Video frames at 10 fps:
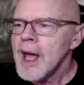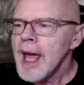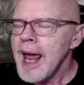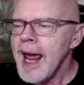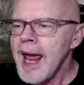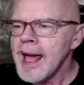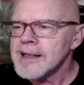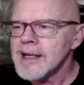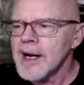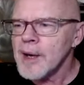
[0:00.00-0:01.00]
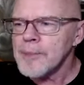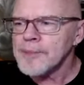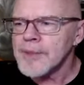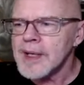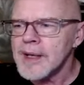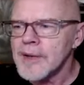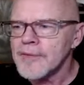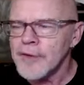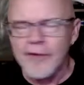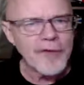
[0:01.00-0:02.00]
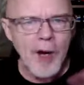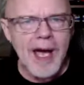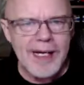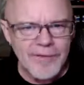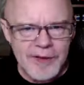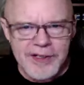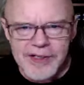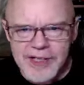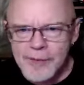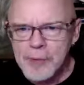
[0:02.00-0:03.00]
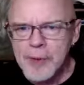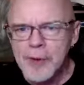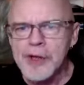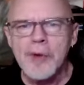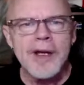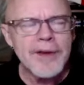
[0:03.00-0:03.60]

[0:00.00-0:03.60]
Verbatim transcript: And um, for a variety of reasons I won't bore you with,